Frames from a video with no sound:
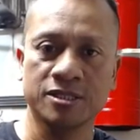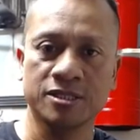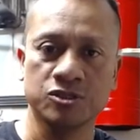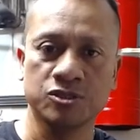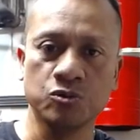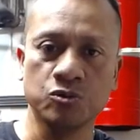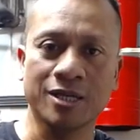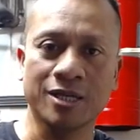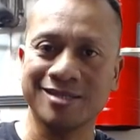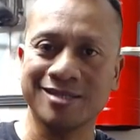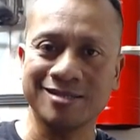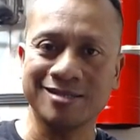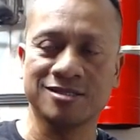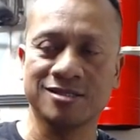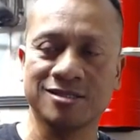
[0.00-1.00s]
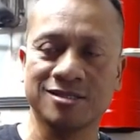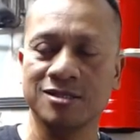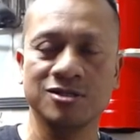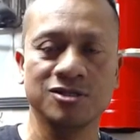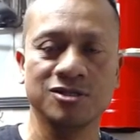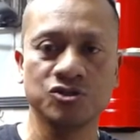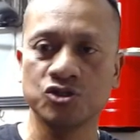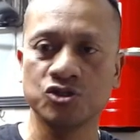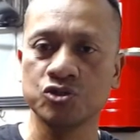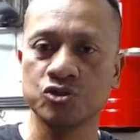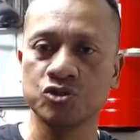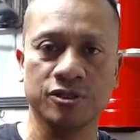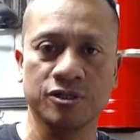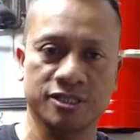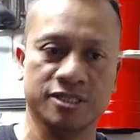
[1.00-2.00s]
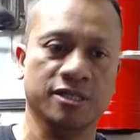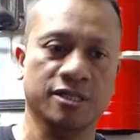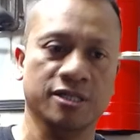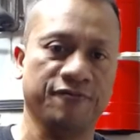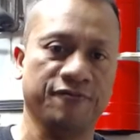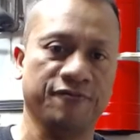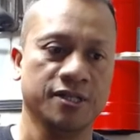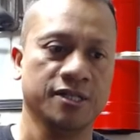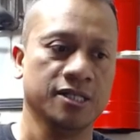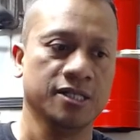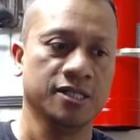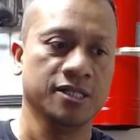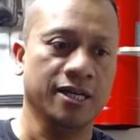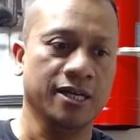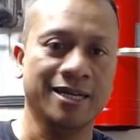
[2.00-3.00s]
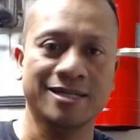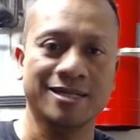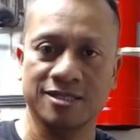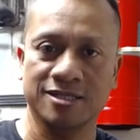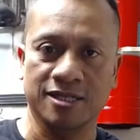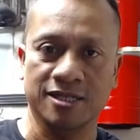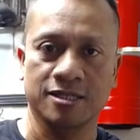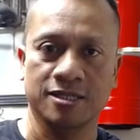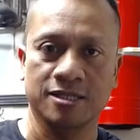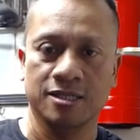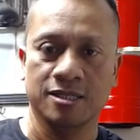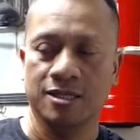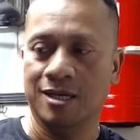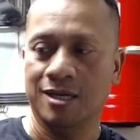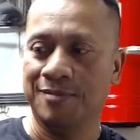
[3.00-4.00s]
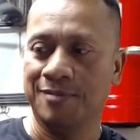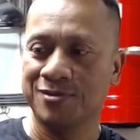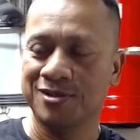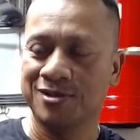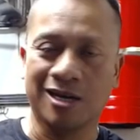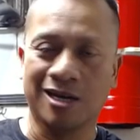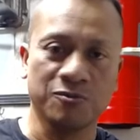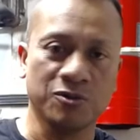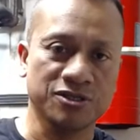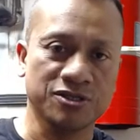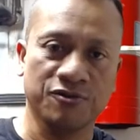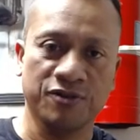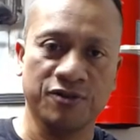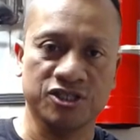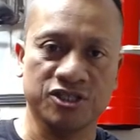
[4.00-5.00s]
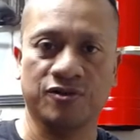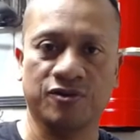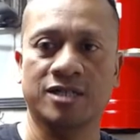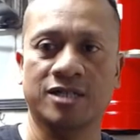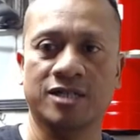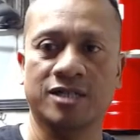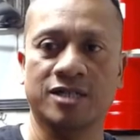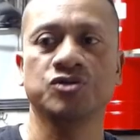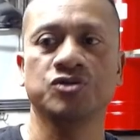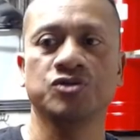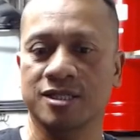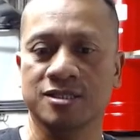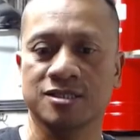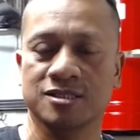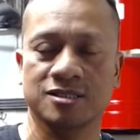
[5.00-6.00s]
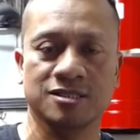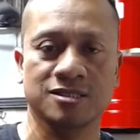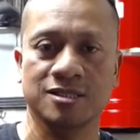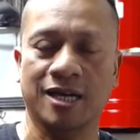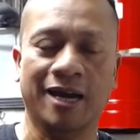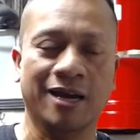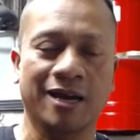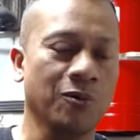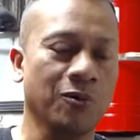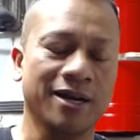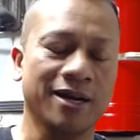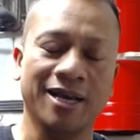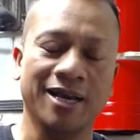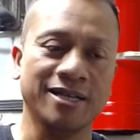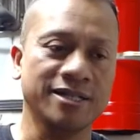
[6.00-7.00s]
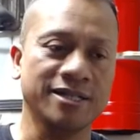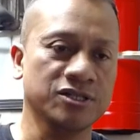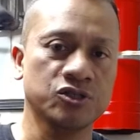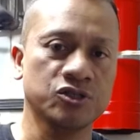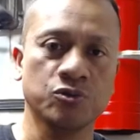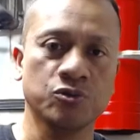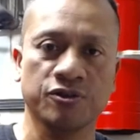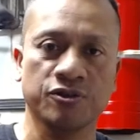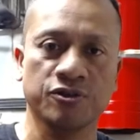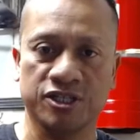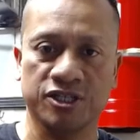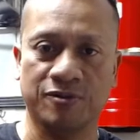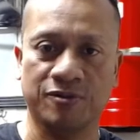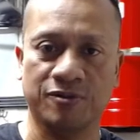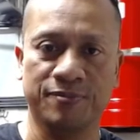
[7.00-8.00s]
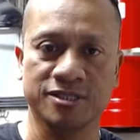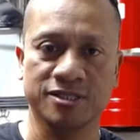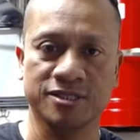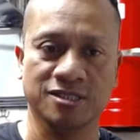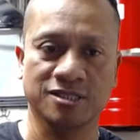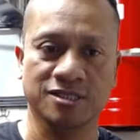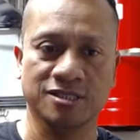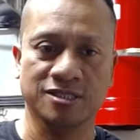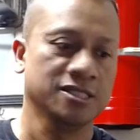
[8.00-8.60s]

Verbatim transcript: You want things done, you do it yourself, and that's it. And I'm done with the restaurant. Two years. I don't want anything to do with the restaurant business.